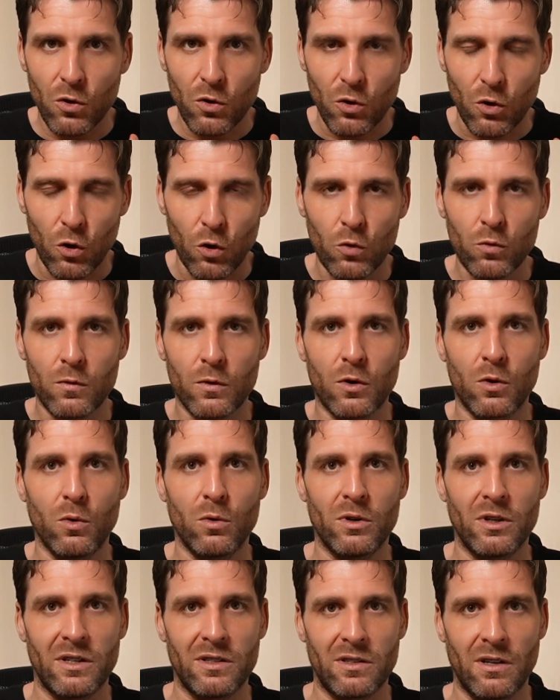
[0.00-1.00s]
call
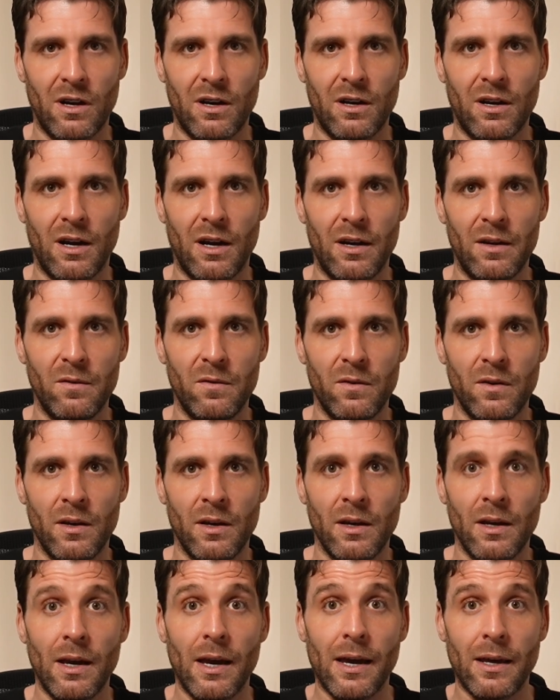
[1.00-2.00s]
recordings archive,
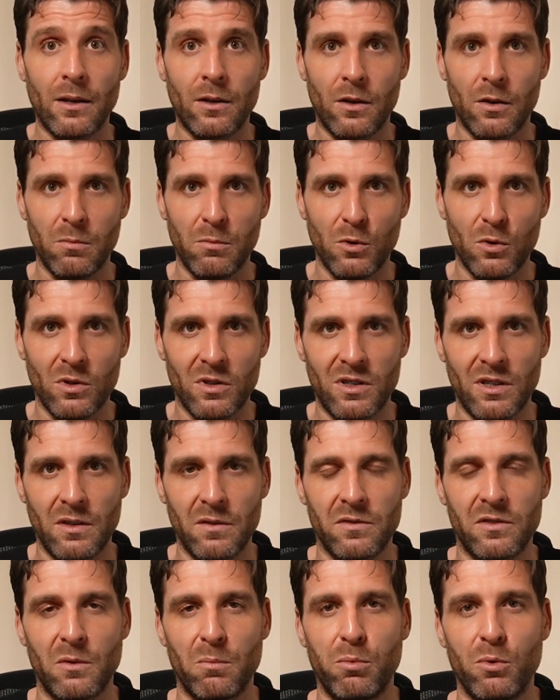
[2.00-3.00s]
and a community of
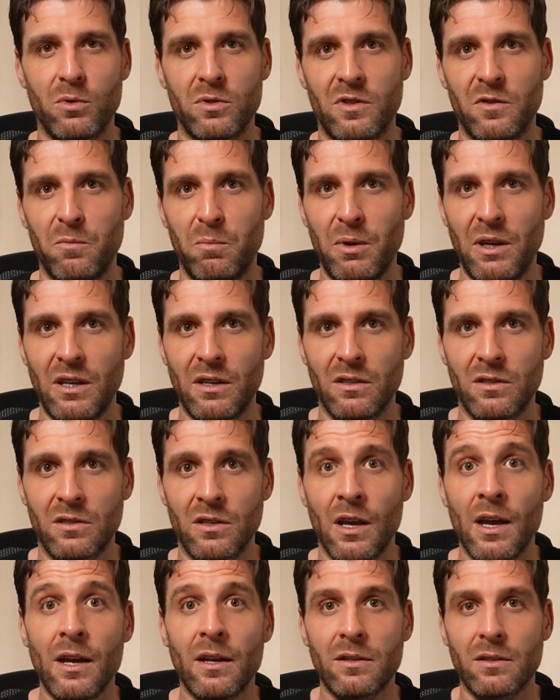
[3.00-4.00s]
supportive beings
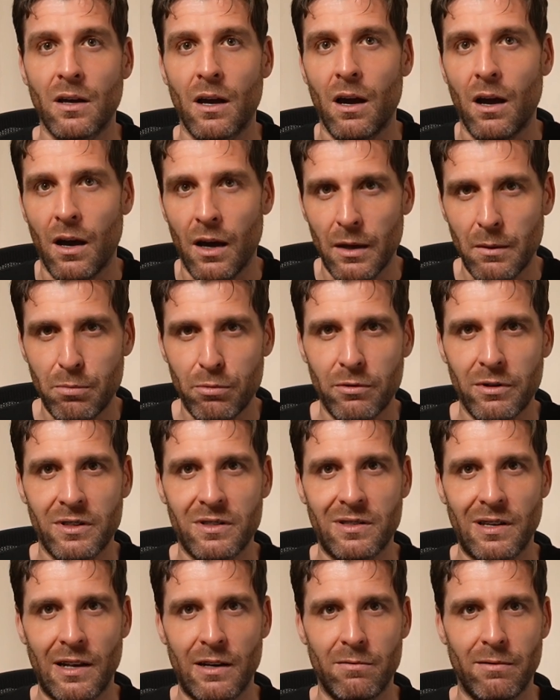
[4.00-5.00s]
to hyper
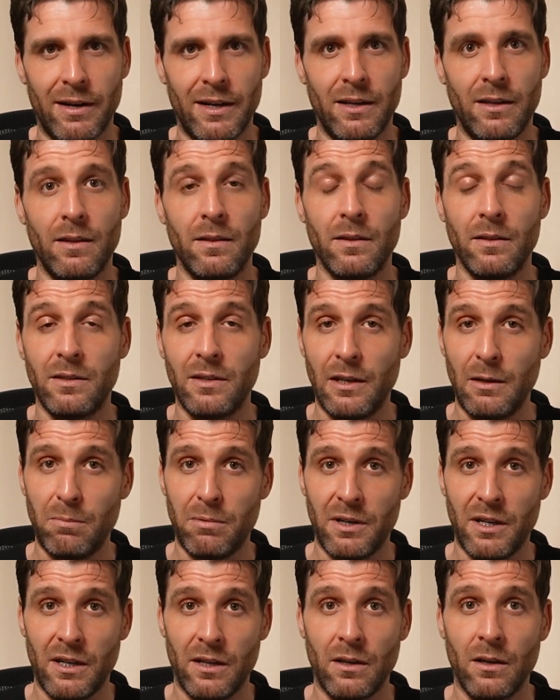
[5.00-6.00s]
accelerate the
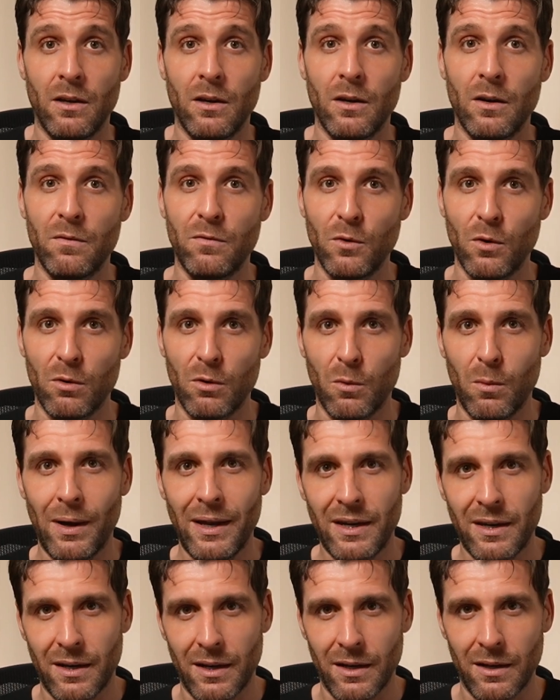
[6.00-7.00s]
deepening of your
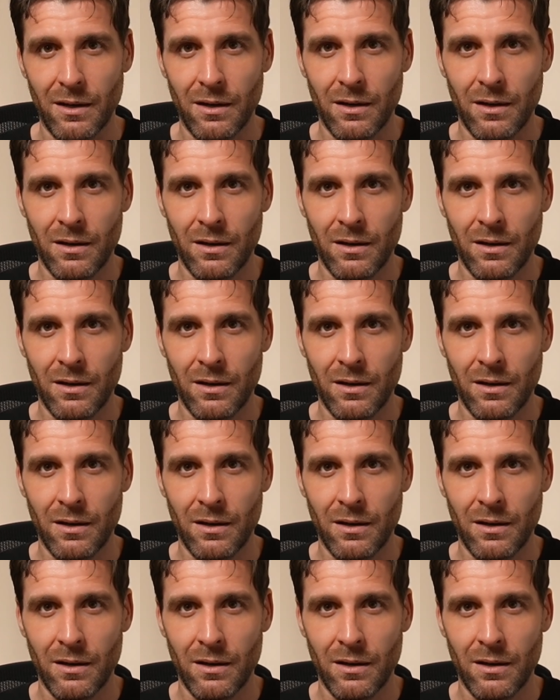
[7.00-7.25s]
awakening.